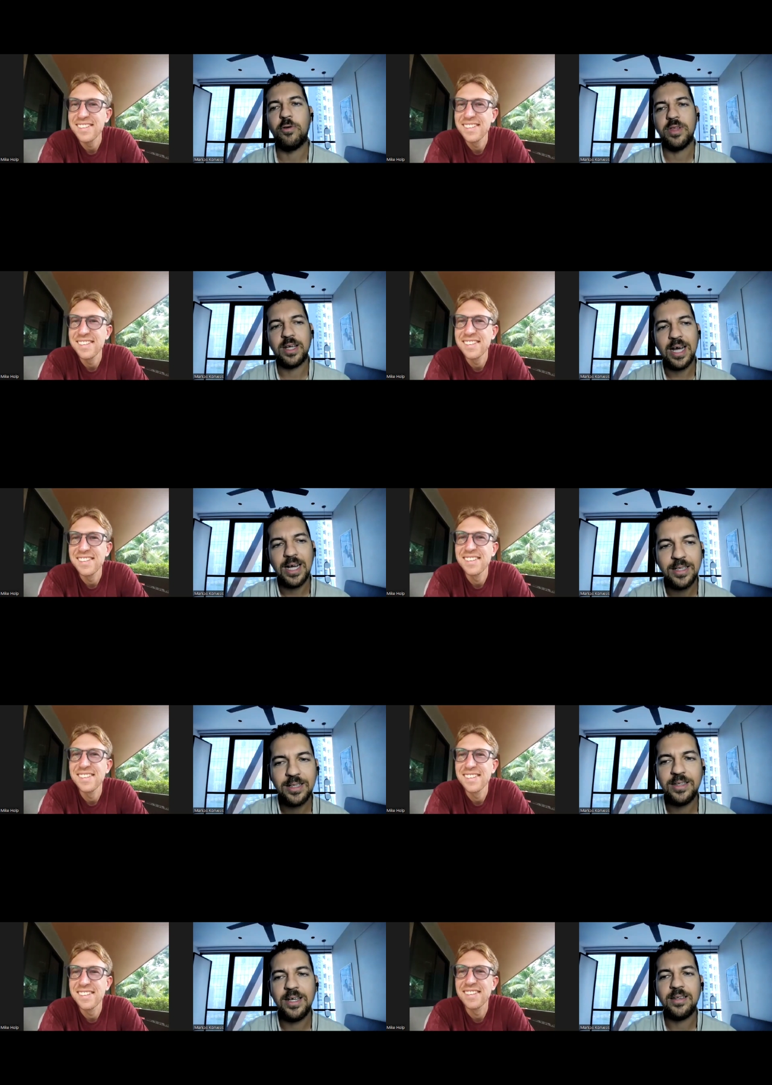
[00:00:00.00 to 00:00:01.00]
Speaker 1: for the
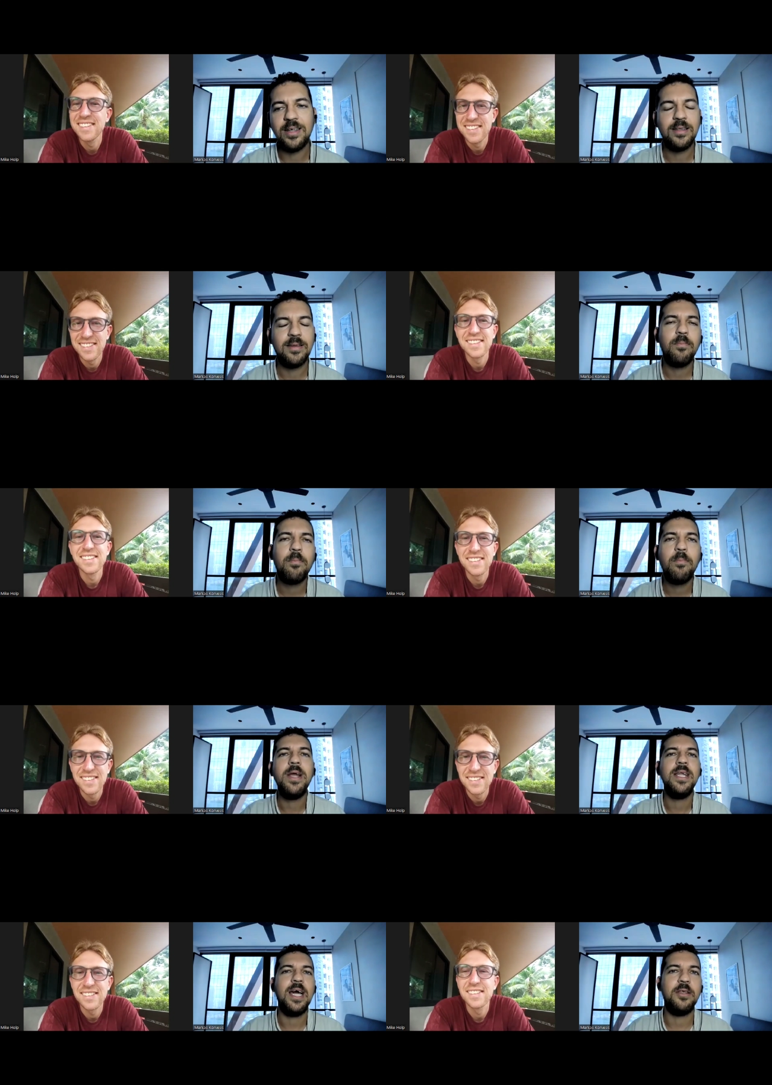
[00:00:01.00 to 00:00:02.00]
candidate, and
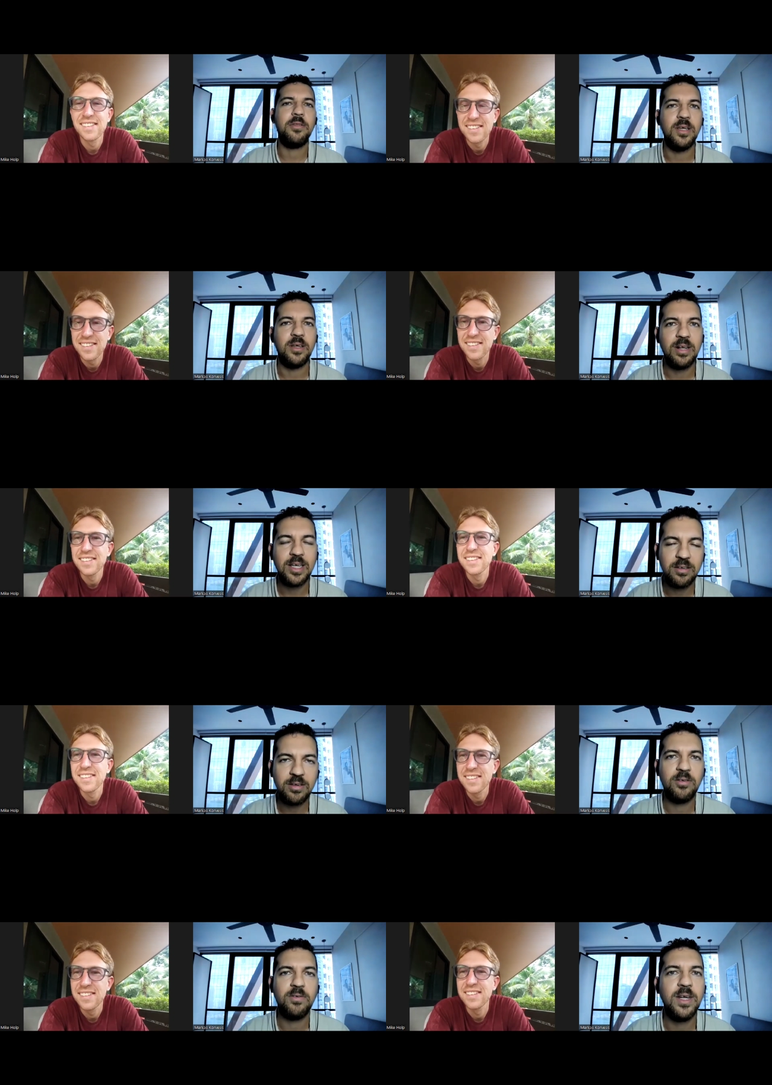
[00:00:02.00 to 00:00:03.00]
many other things. Like it's,
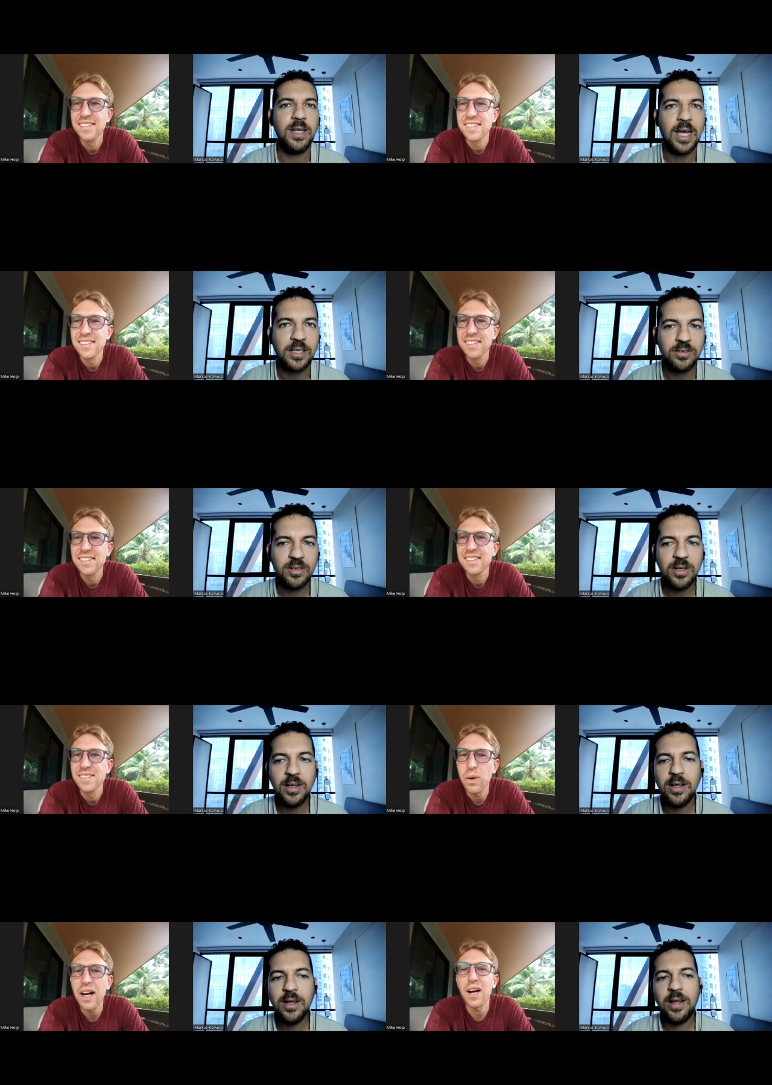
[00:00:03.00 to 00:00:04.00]
it's very nice.
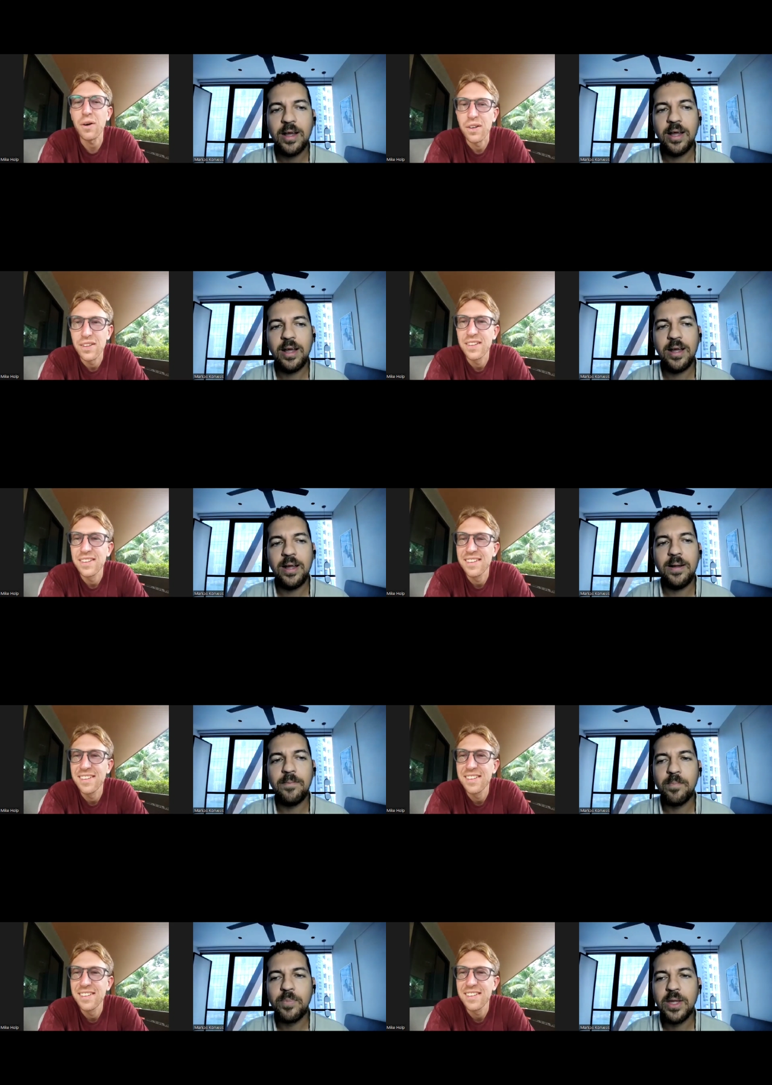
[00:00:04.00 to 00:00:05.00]
Wow.
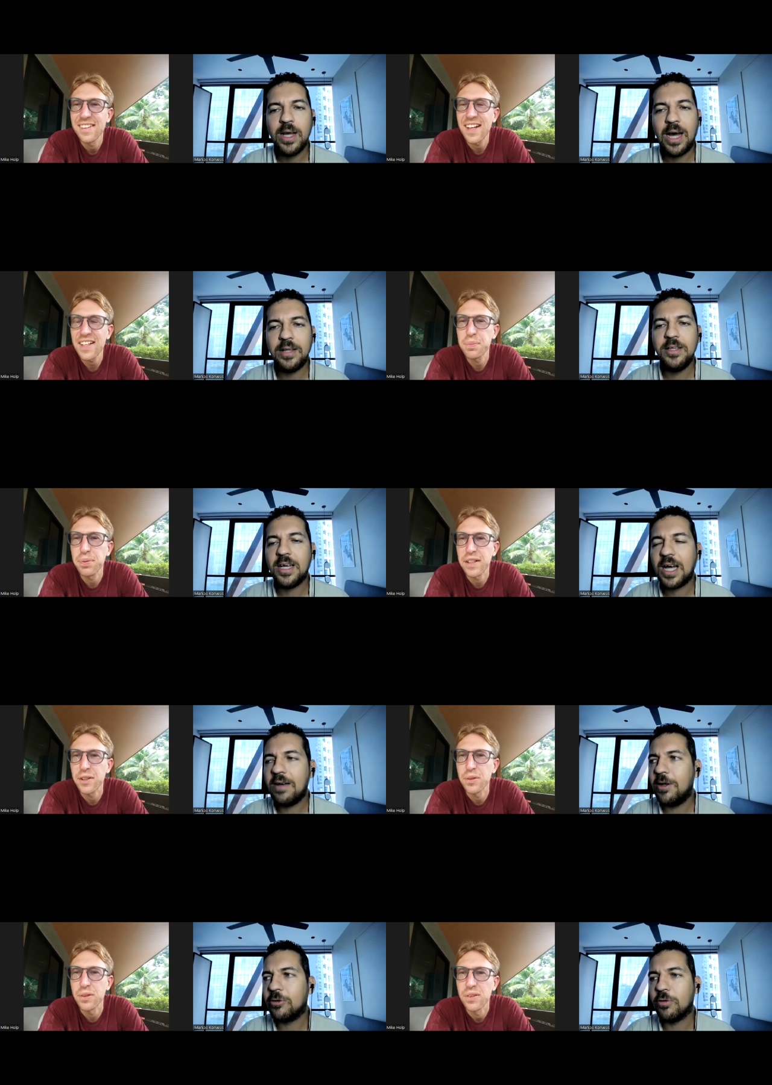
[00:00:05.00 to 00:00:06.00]
Uh, I didn't have
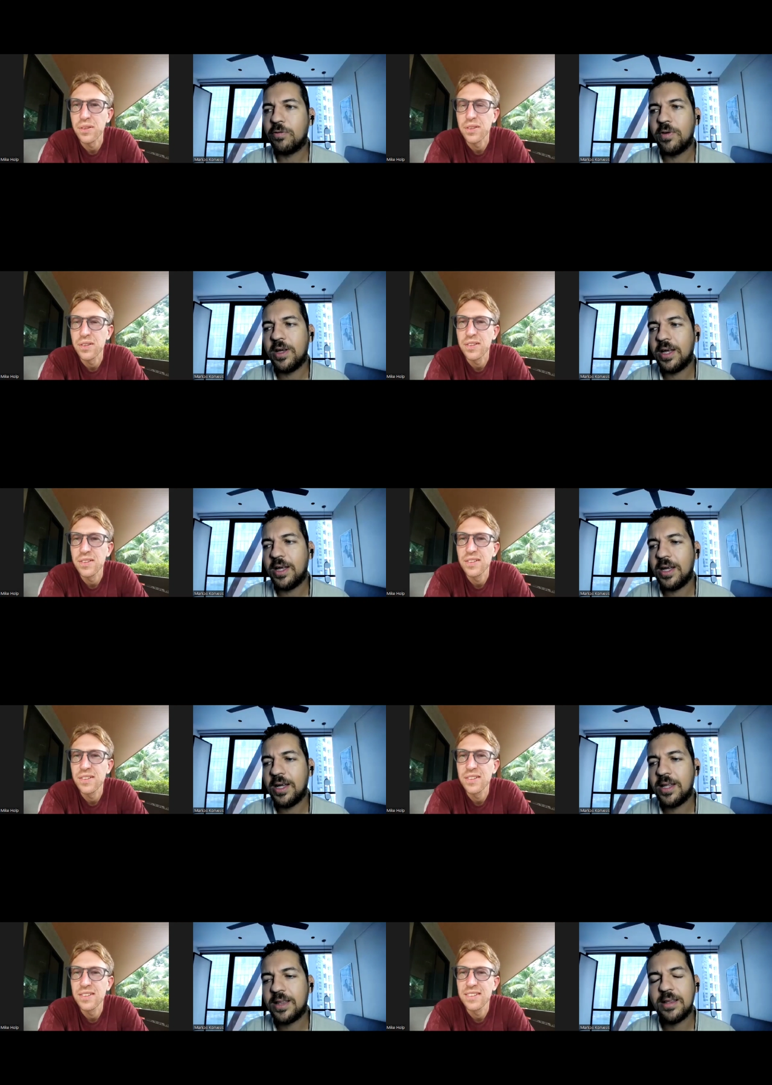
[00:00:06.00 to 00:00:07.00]
cool. a lot of
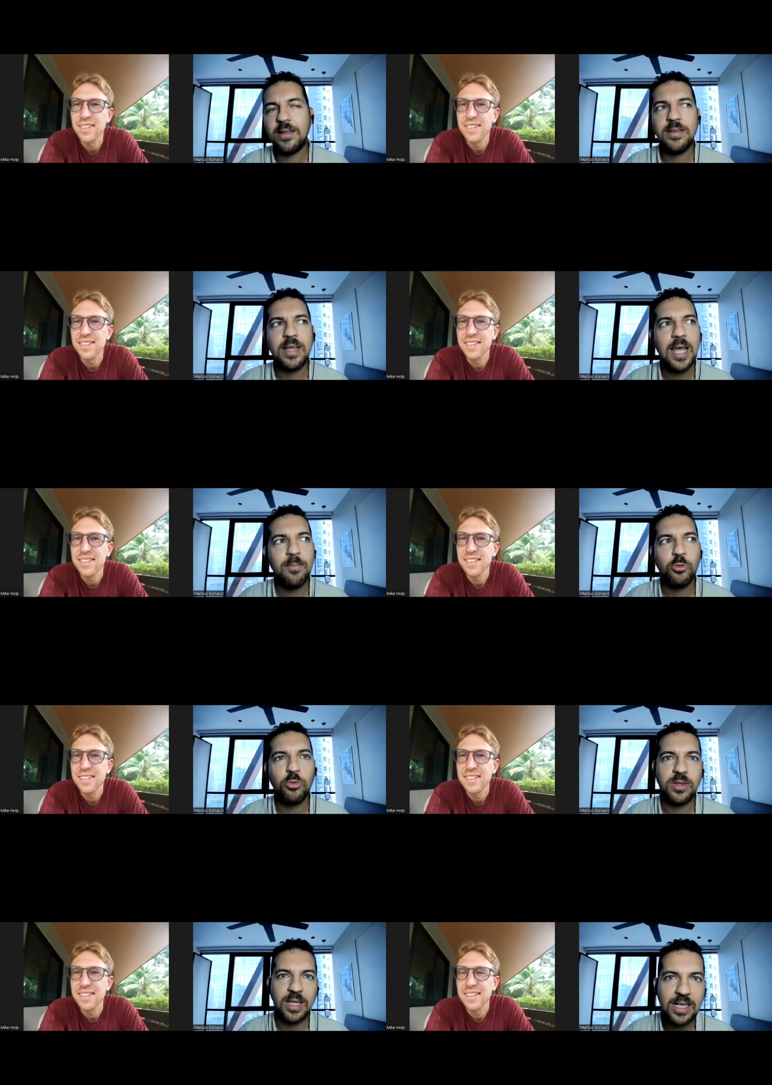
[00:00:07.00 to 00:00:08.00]
uh, time
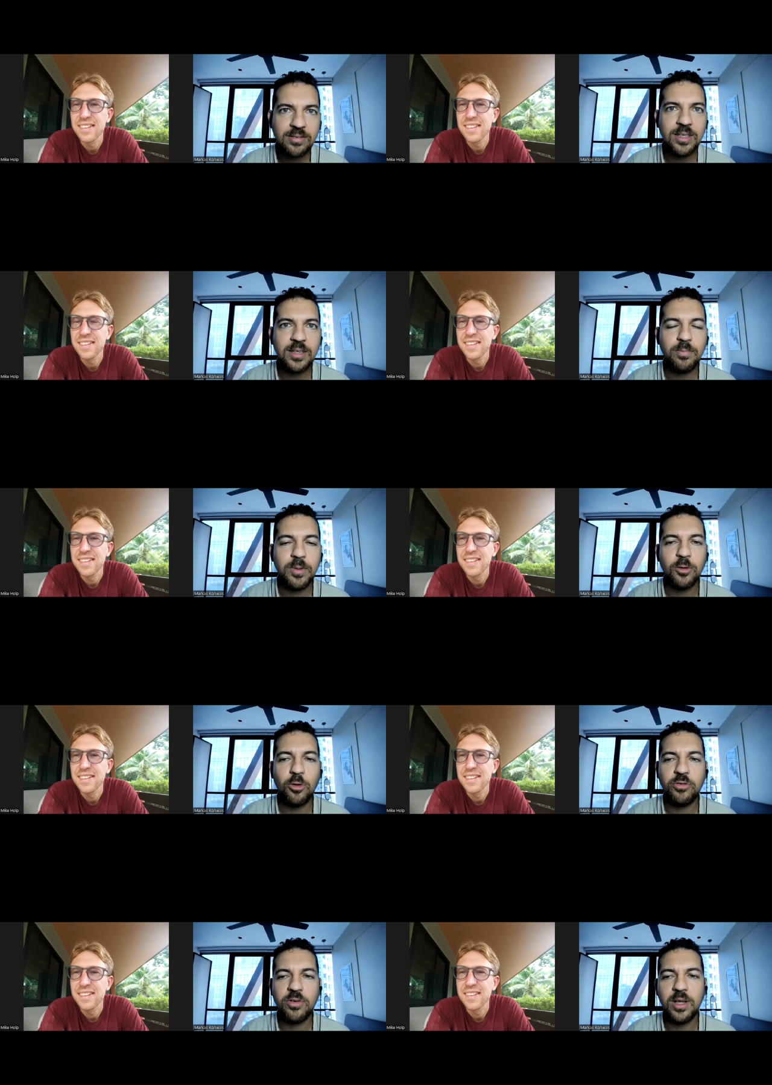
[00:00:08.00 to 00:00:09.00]
to test it
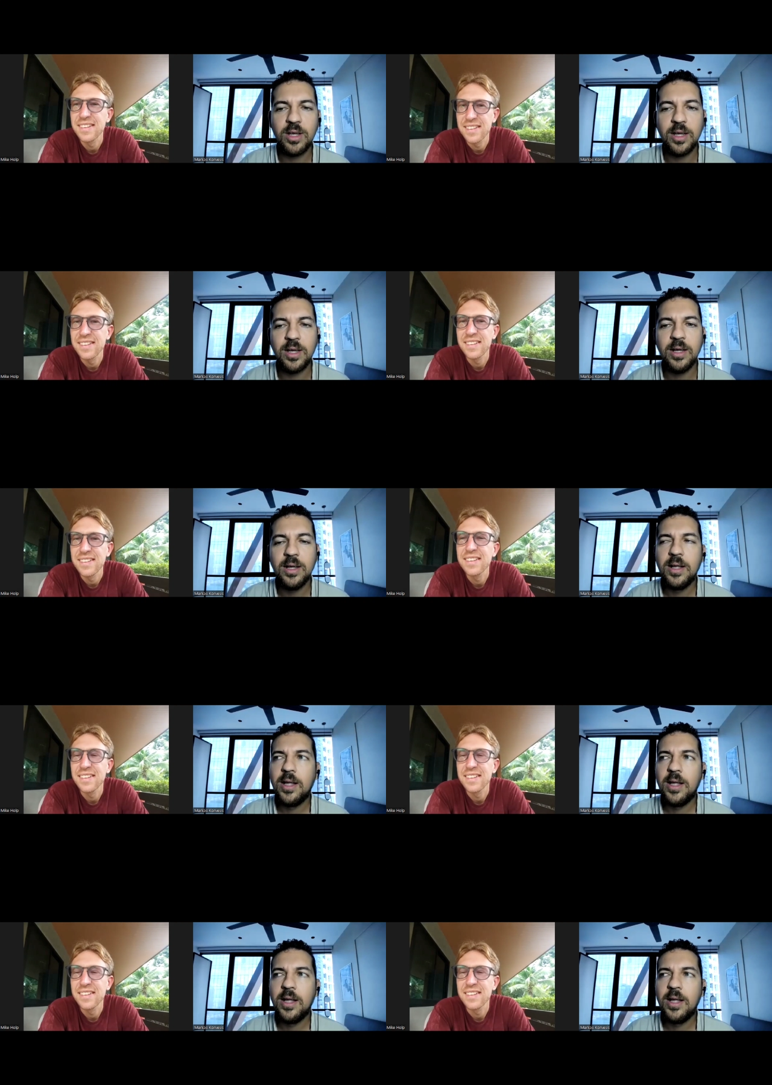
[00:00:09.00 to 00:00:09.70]
because uh,